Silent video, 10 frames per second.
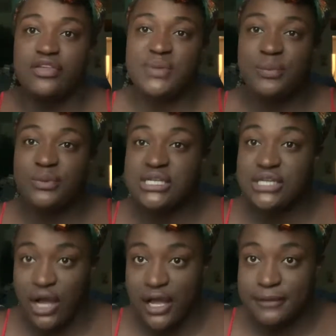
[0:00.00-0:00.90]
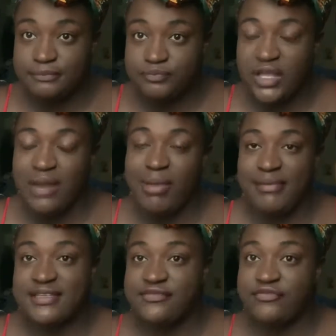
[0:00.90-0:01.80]
people did not, and it made
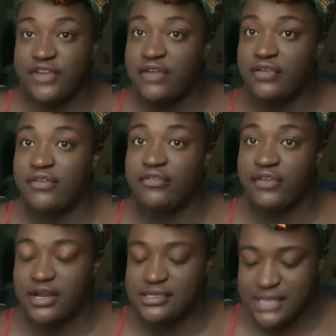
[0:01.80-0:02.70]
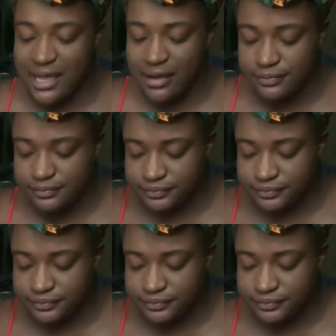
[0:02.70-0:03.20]
me very, very, very sad.